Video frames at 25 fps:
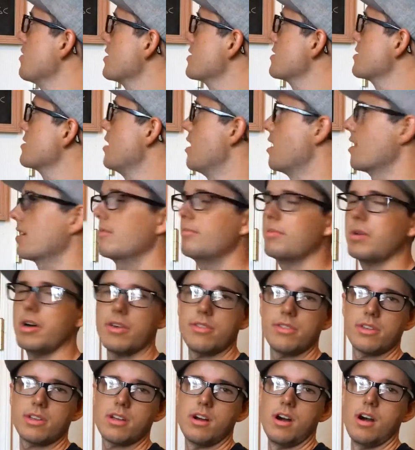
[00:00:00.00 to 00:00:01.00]
let's talk
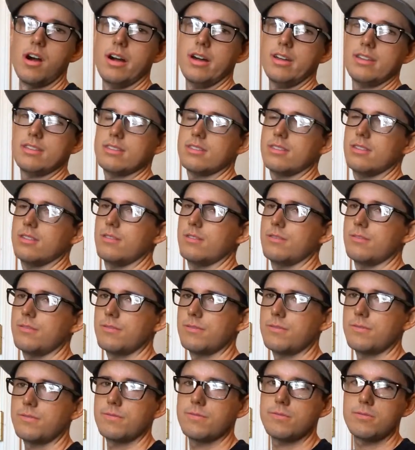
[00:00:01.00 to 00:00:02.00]
about the cons
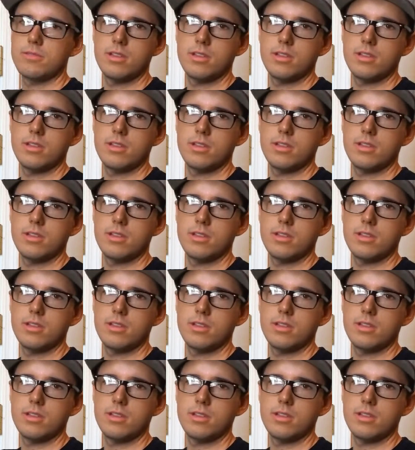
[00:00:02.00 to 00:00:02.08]
of